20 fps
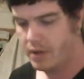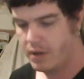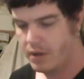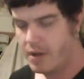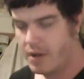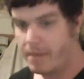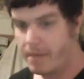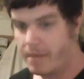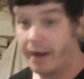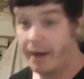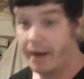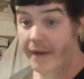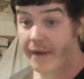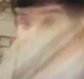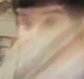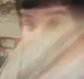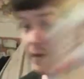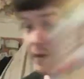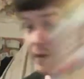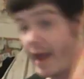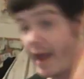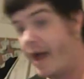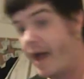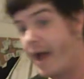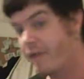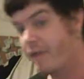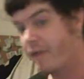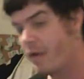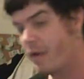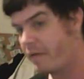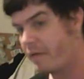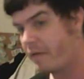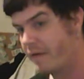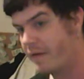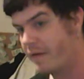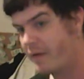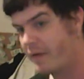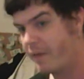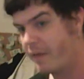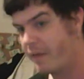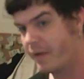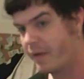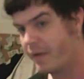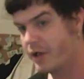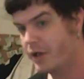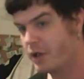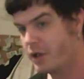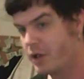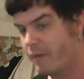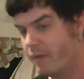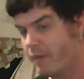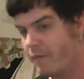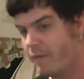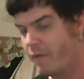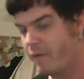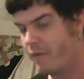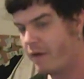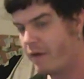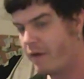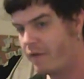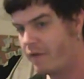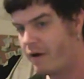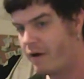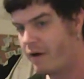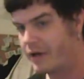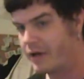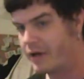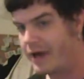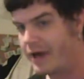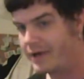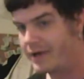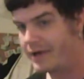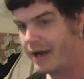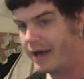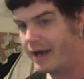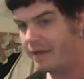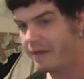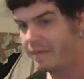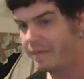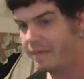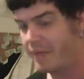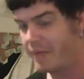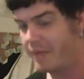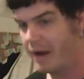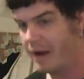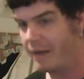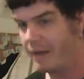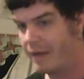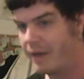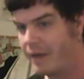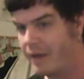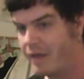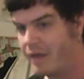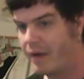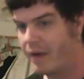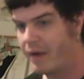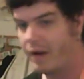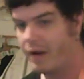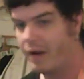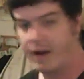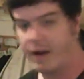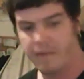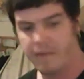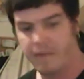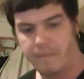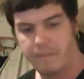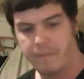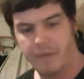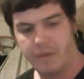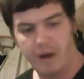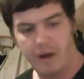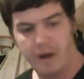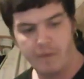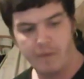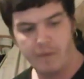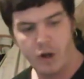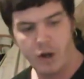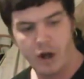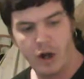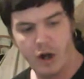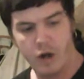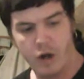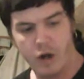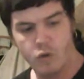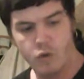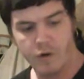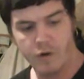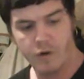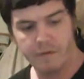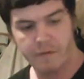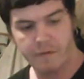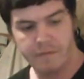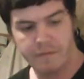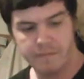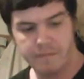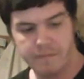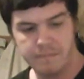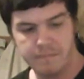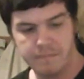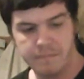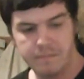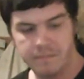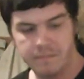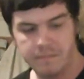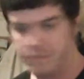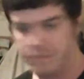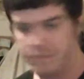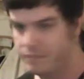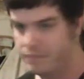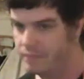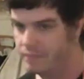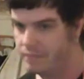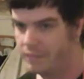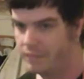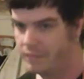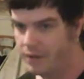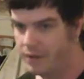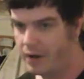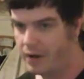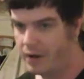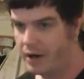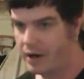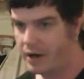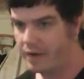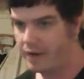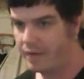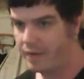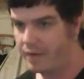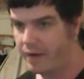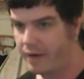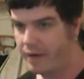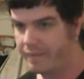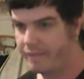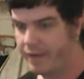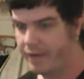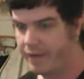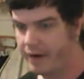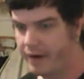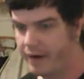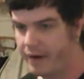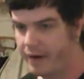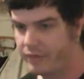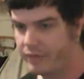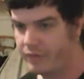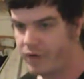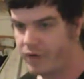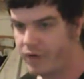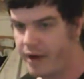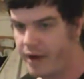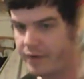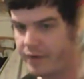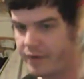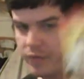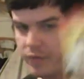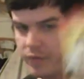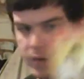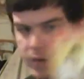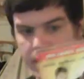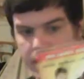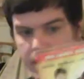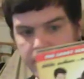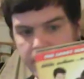But this one, they have a little stiff competition at a restaurant called Tata's. Kind of think about like a Hooters, and all that kind of stuff, and they're trying to